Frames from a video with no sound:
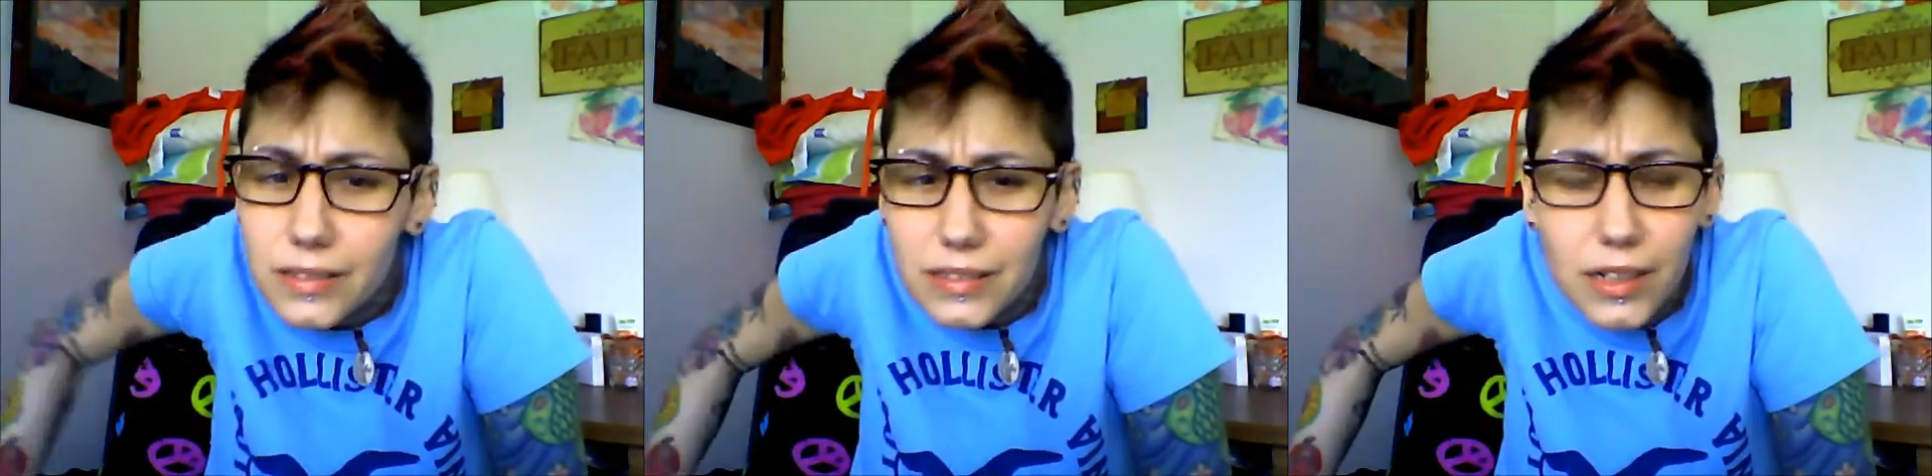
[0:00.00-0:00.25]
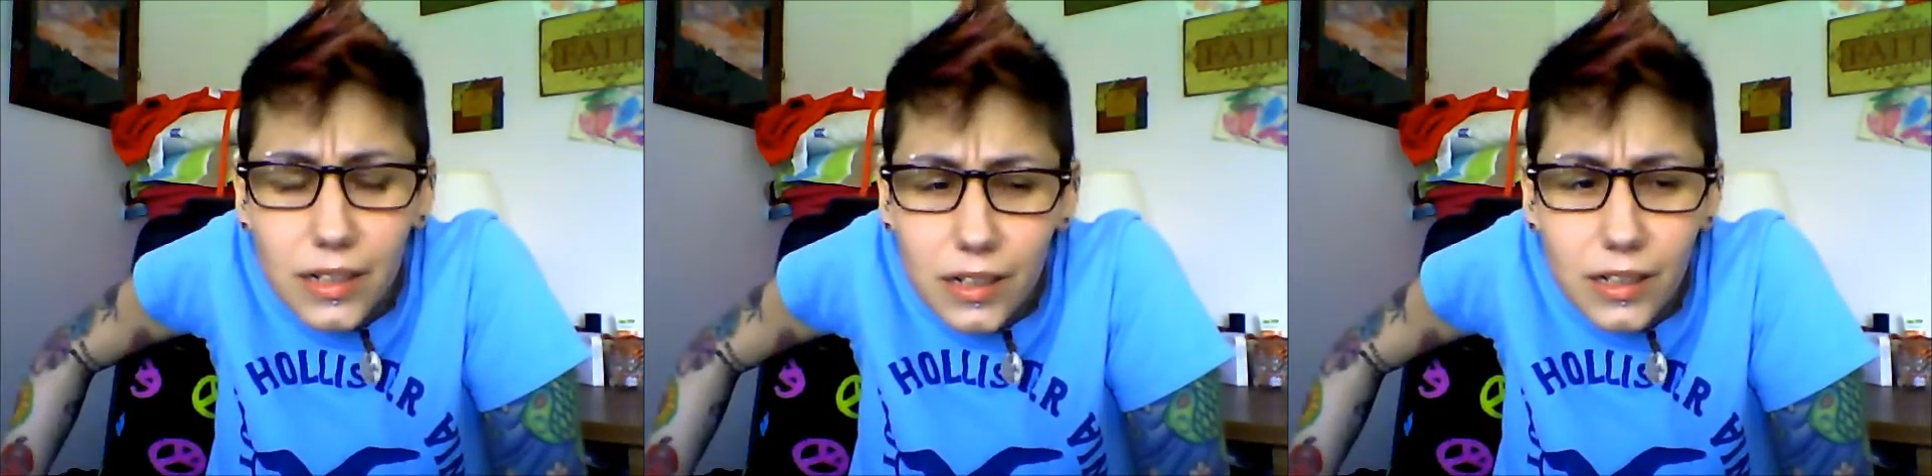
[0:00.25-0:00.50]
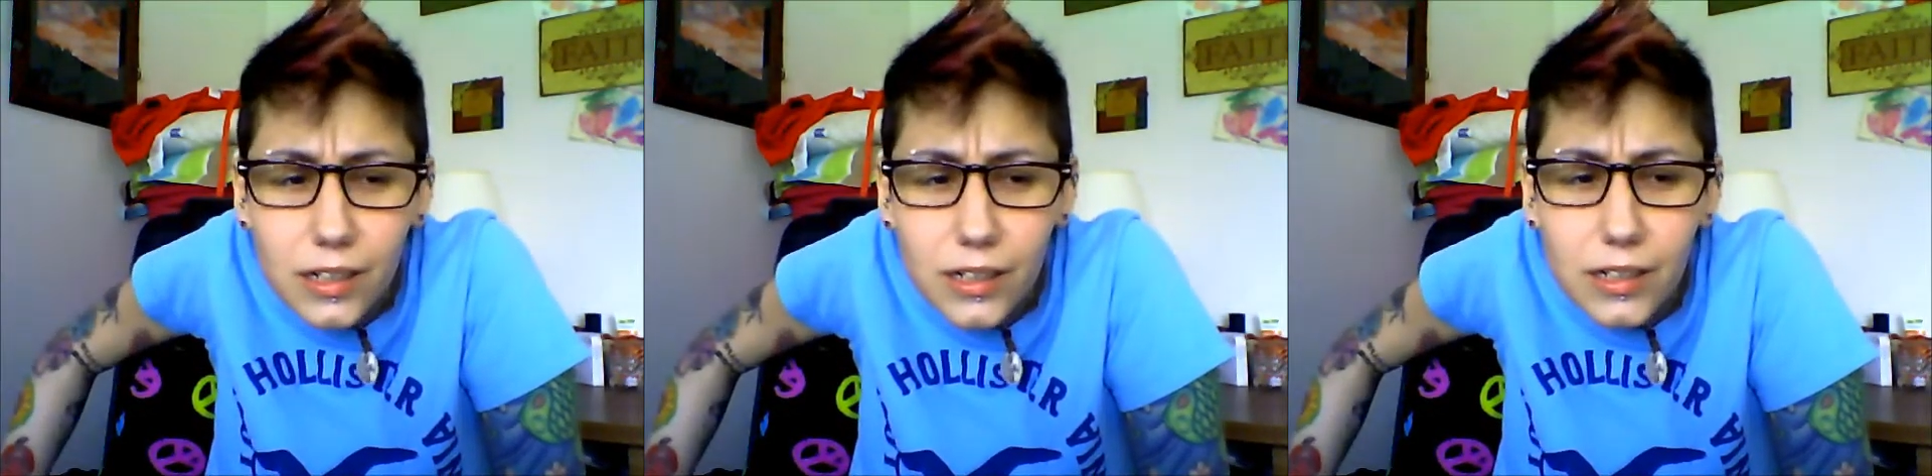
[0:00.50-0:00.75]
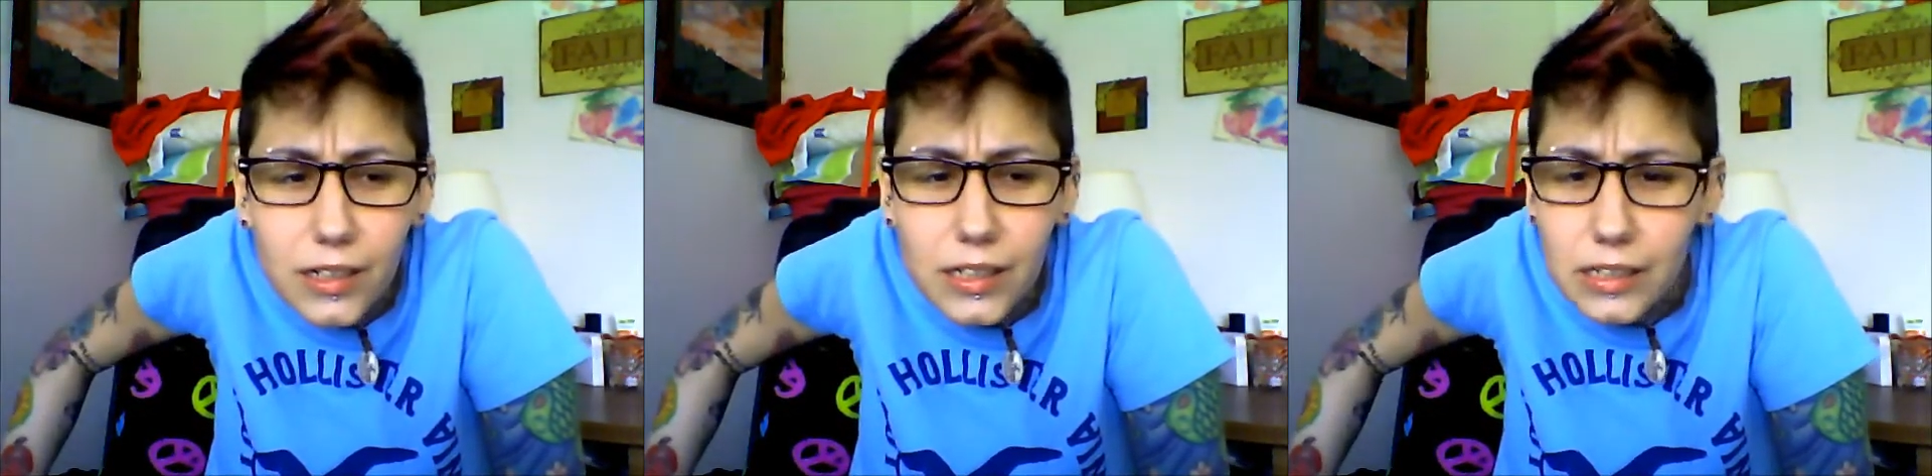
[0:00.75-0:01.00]

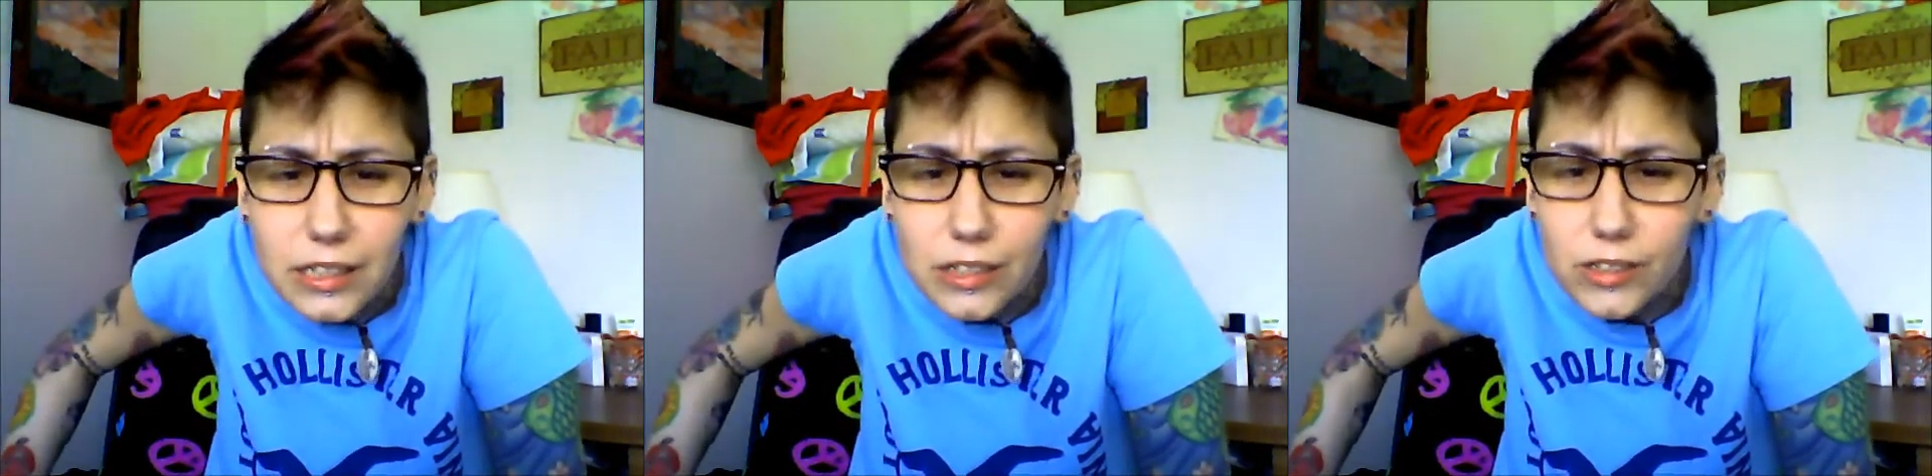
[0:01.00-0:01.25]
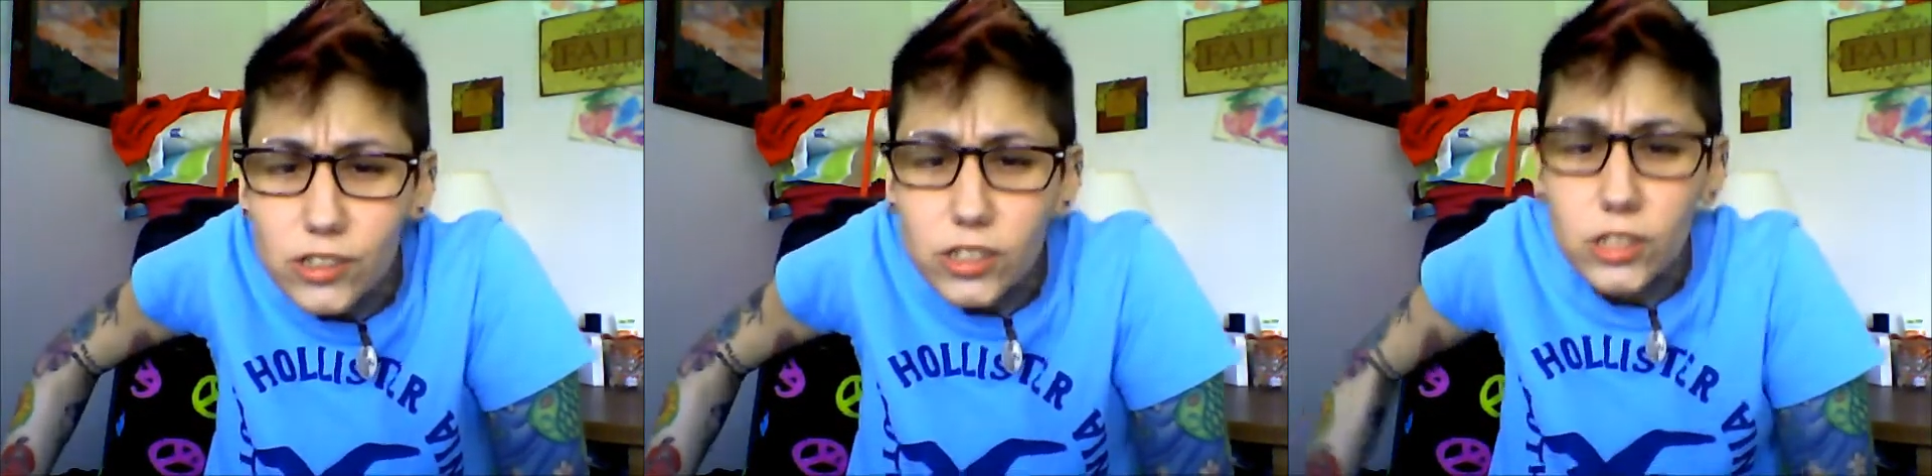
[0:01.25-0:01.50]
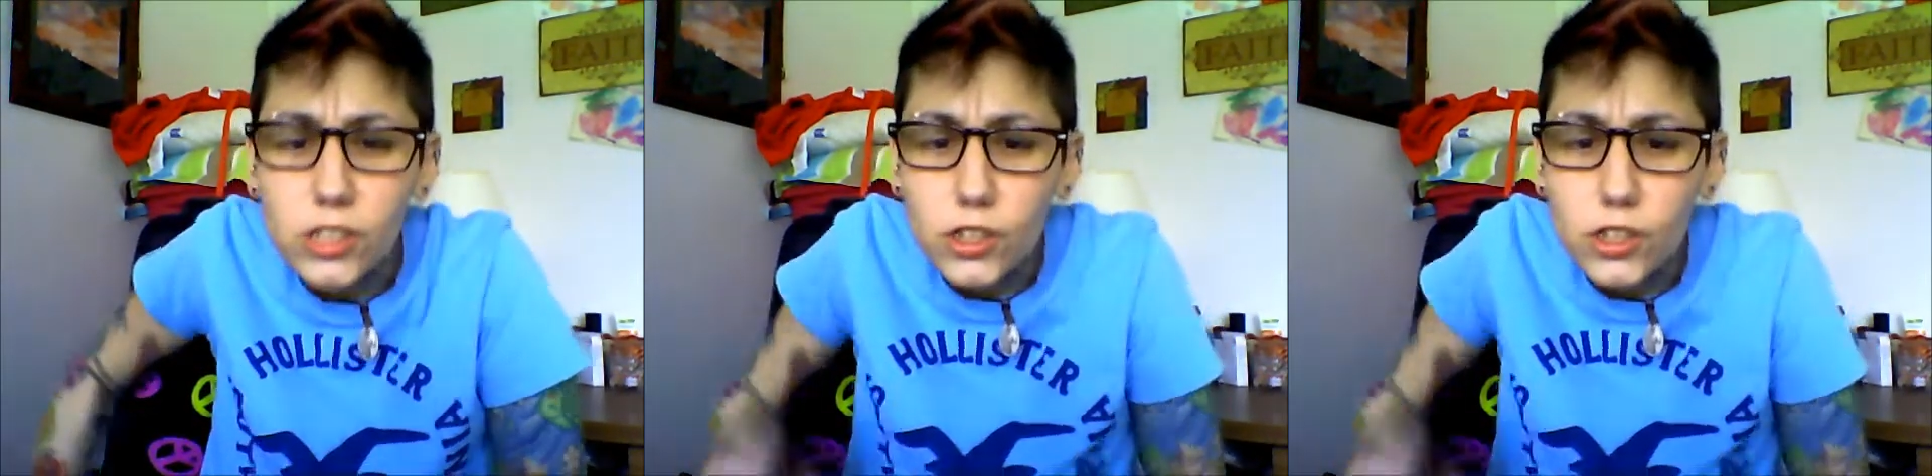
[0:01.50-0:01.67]
oh, there's just